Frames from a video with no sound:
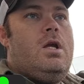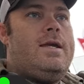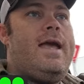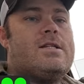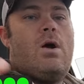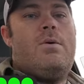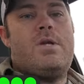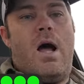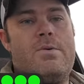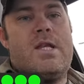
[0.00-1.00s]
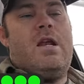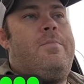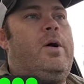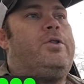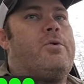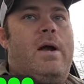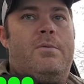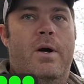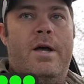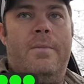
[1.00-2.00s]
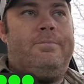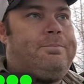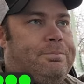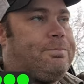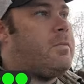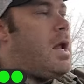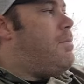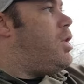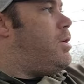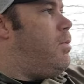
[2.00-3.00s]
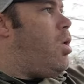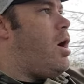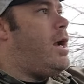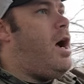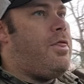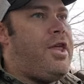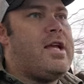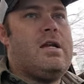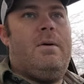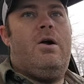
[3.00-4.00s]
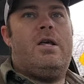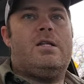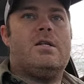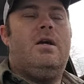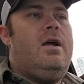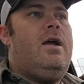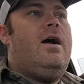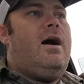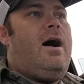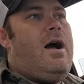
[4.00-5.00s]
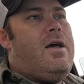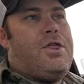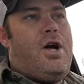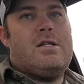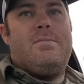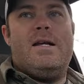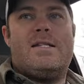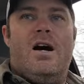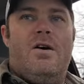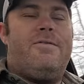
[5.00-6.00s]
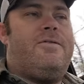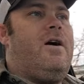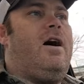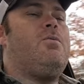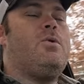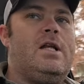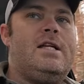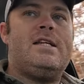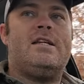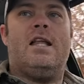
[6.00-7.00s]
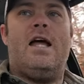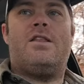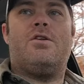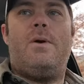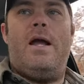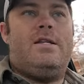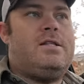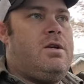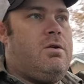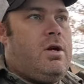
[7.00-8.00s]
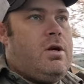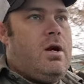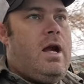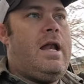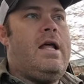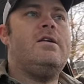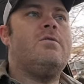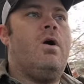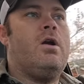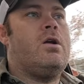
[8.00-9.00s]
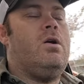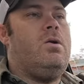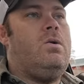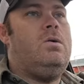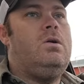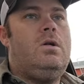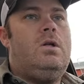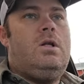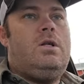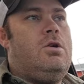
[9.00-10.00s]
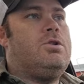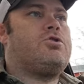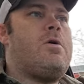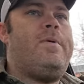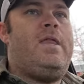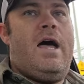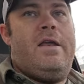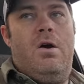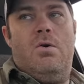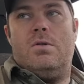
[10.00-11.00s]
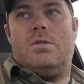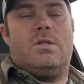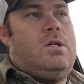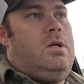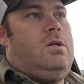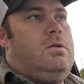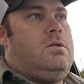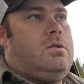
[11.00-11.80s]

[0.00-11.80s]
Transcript: Yeah, so I was I was gonna build the red one up, but the more I got thinking about it, I thought to myself, I really didn't like the red interior, and I didn't want to go, you know, stripping that out to